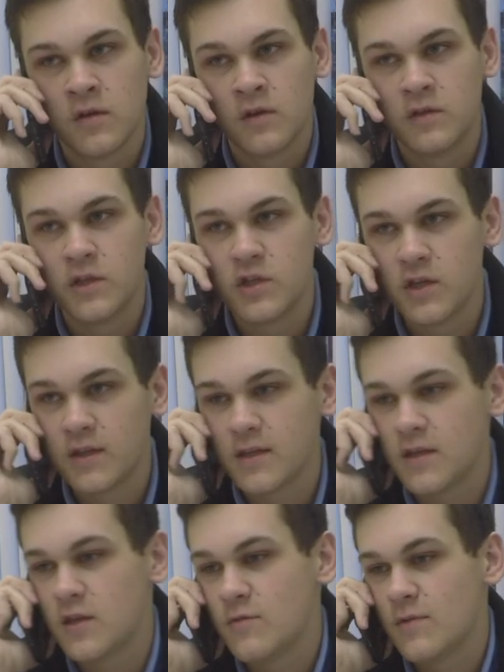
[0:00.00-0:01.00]
Did you get
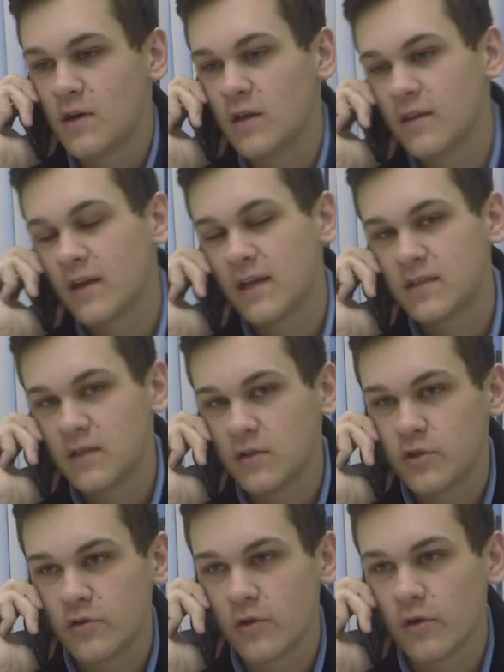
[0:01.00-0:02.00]
the email that I
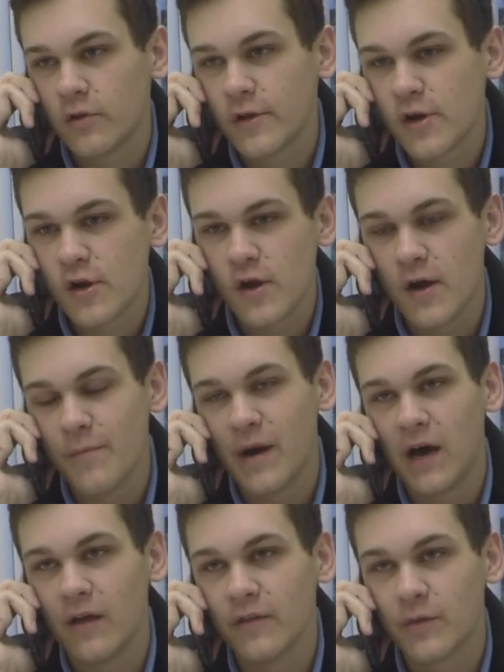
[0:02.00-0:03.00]
sent you earlier
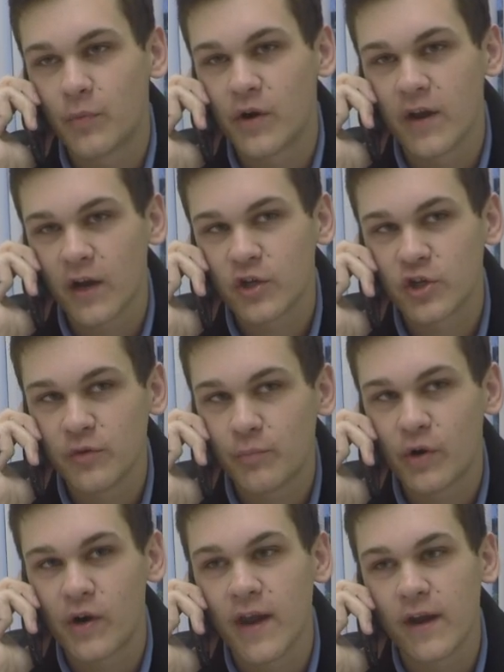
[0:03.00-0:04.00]
about the production
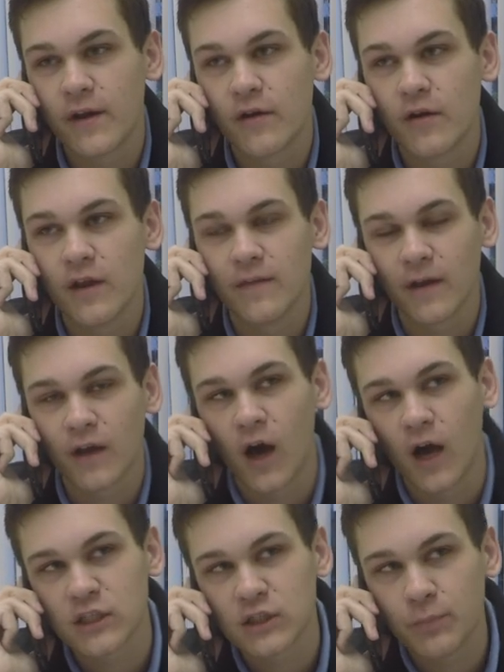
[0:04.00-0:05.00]
per acre and the
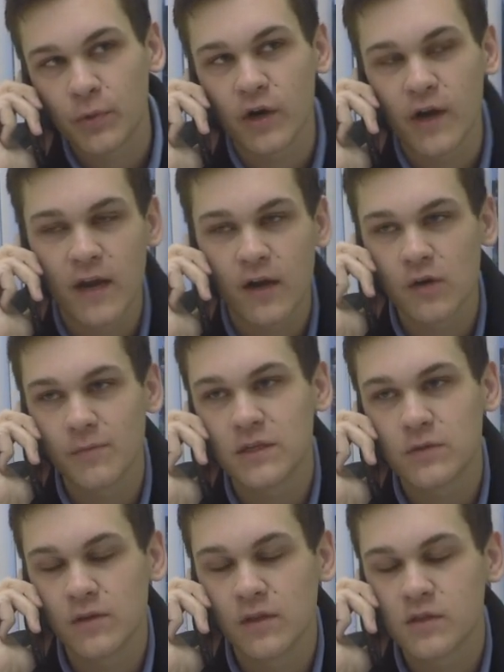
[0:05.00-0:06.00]
cost per acre
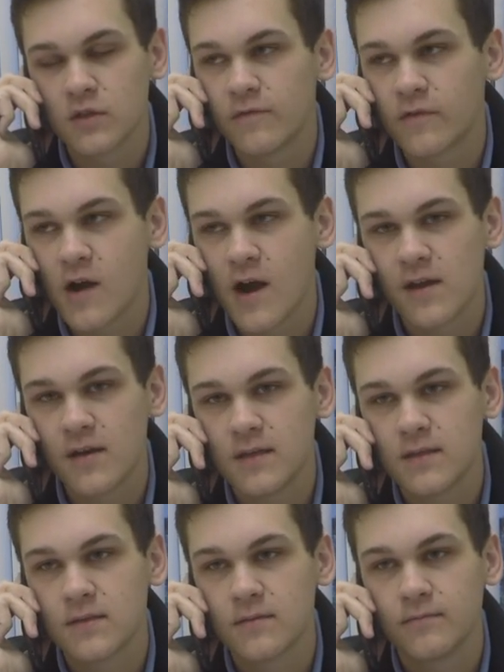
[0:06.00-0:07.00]
between the two varieties?